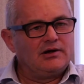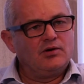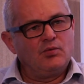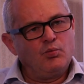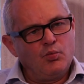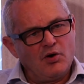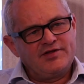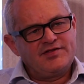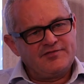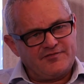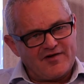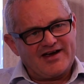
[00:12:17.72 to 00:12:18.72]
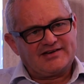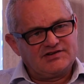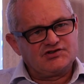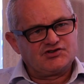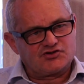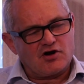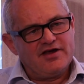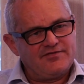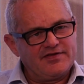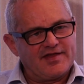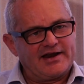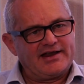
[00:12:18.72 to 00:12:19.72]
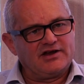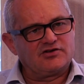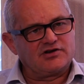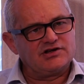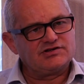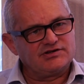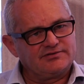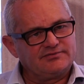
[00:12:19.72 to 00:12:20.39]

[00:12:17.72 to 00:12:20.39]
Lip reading: What are the factors driving that increase?